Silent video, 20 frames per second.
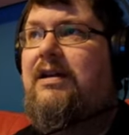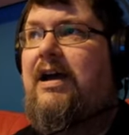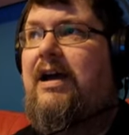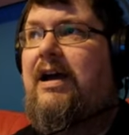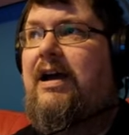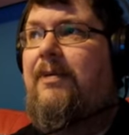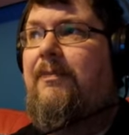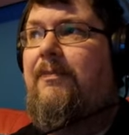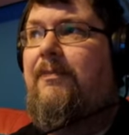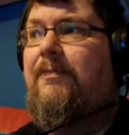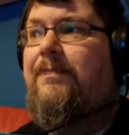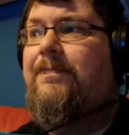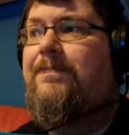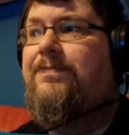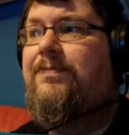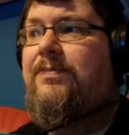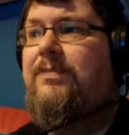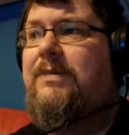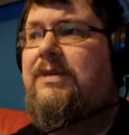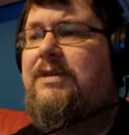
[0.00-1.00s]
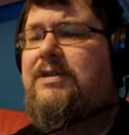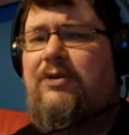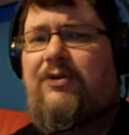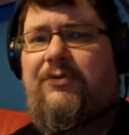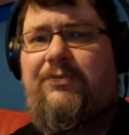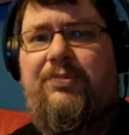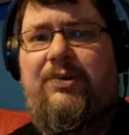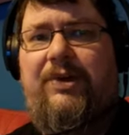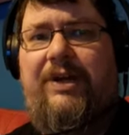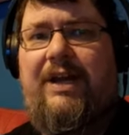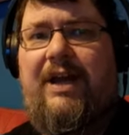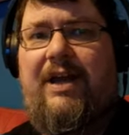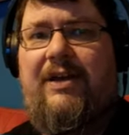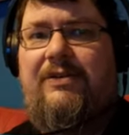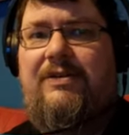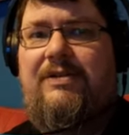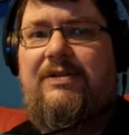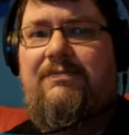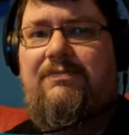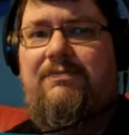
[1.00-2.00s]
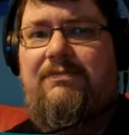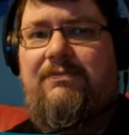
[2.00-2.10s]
um, sort of preload